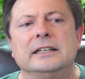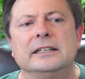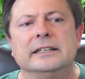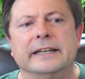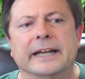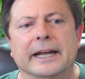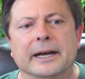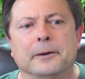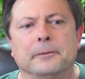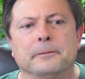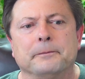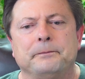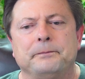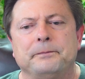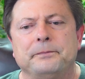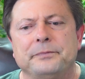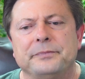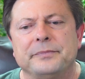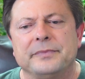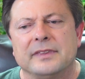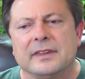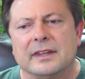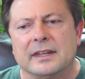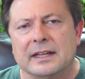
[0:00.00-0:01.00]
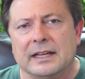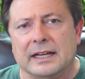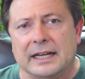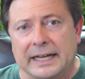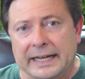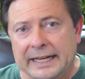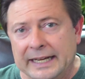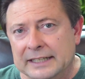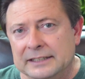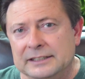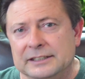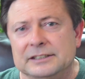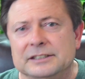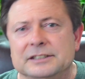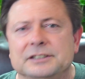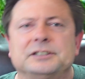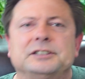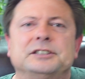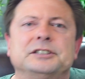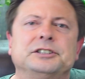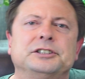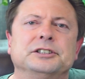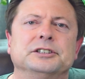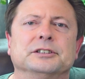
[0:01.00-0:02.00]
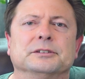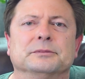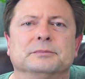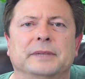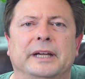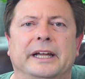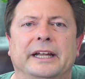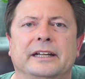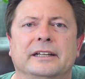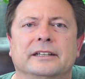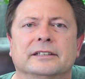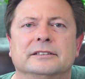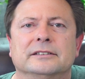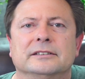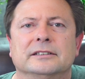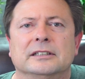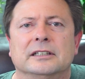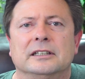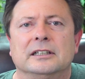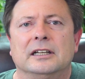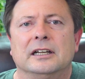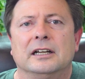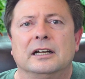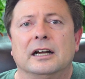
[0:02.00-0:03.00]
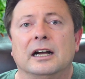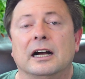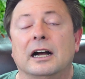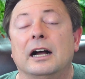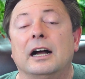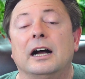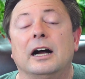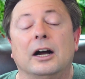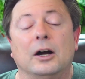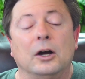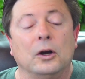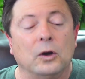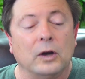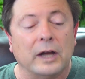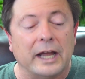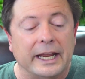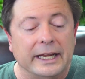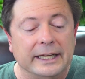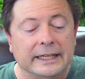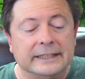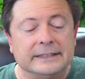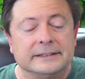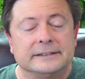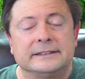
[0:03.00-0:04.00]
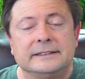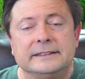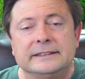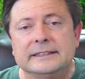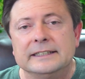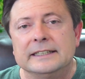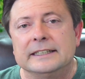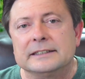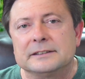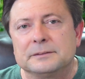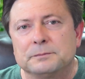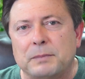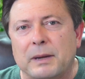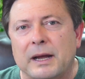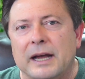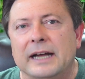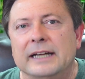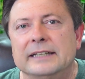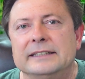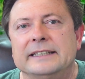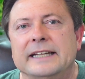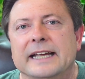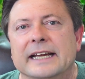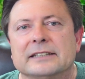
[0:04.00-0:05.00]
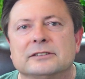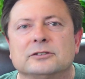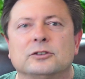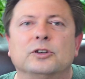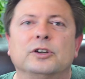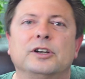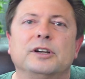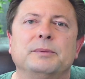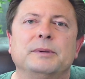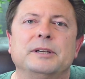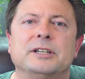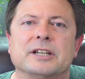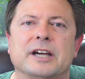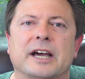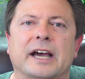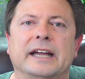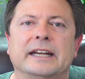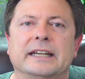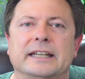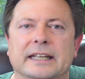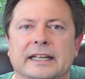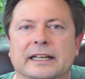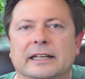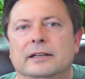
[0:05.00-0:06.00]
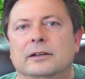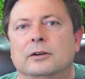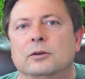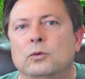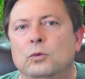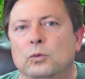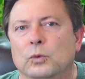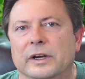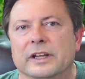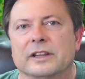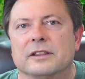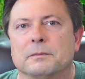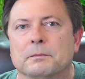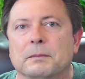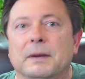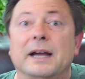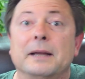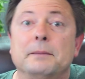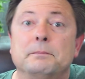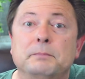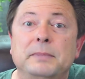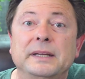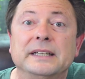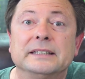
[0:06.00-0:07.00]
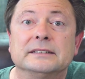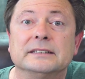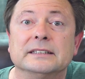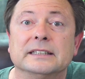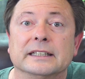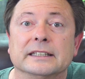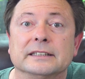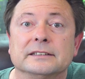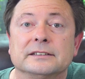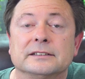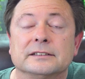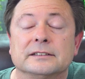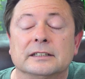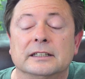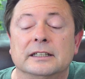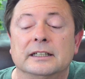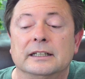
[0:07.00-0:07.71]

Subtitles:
Now, I had a decision to make. Is this podcast going to be tied in with my business?